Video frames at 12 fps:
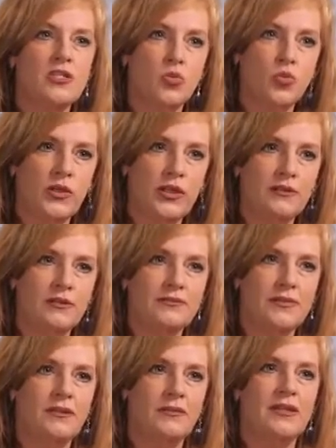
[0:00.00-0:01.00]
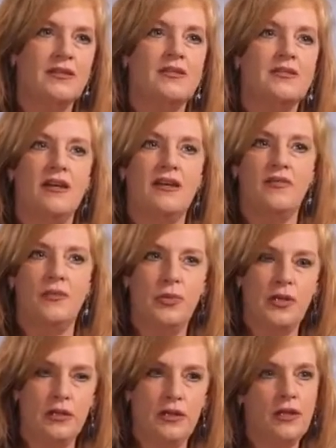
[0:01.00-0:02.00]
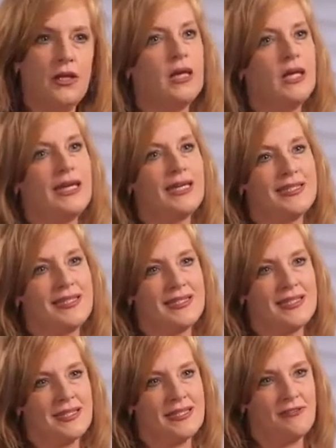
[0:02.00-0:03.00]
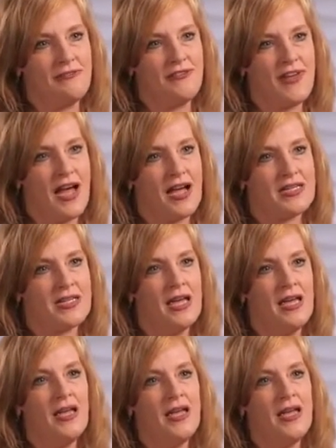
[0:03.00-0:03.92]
is real. It gets us out of opinion and it gets us into fact.